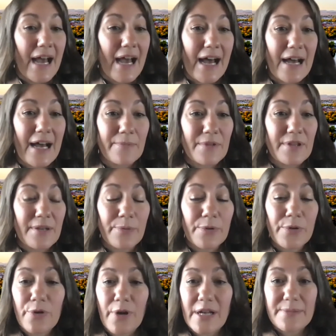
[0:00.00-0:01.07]
The
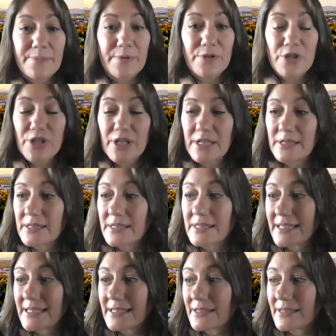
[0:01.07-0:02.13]
Blue Cross Blue Shield
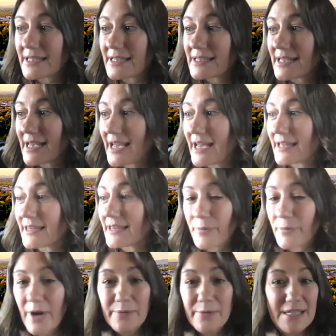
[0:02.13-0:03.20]
deal that
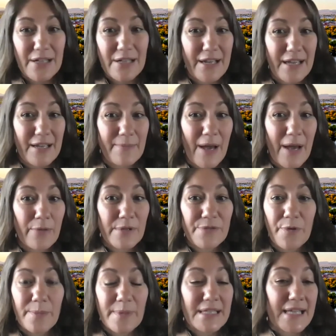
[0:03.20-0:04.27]
Brett was talking about was
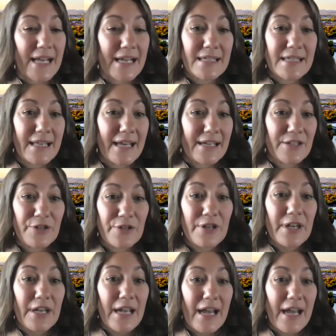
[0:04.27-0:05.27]
from a site selector